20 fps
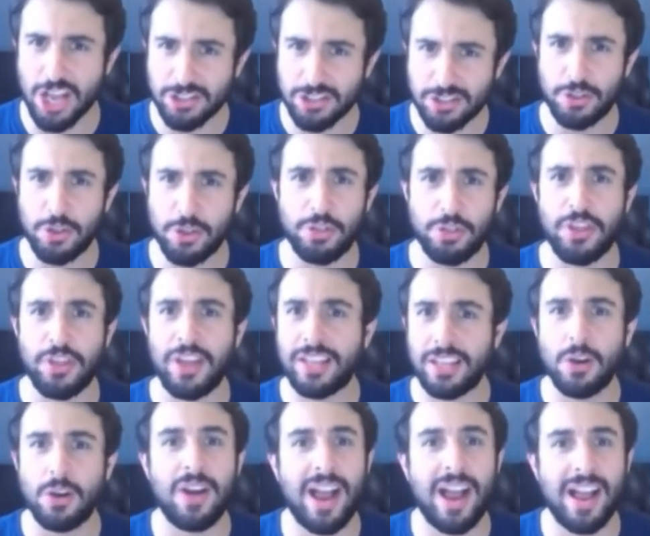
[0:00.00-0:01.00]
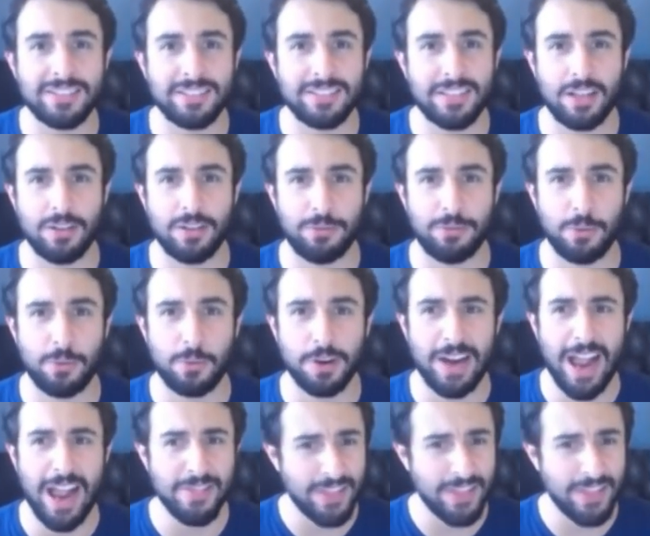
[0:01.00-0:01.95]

does the thing you're asking for